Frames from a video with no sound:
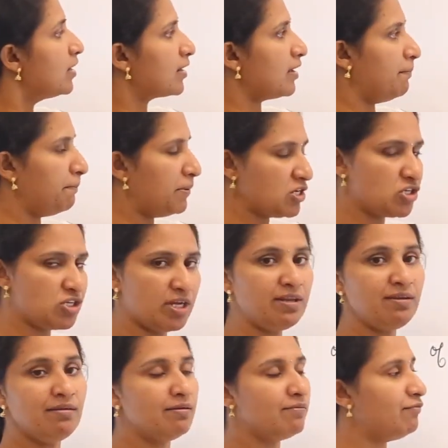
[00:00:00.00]

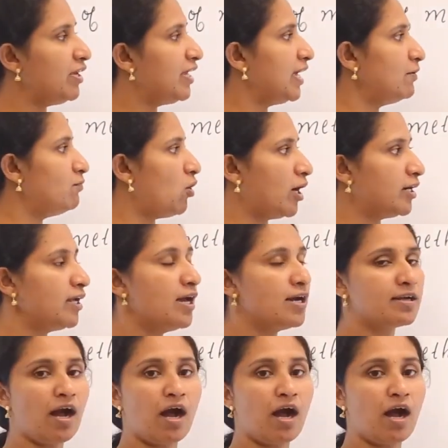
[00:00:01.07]
Combustion we get what?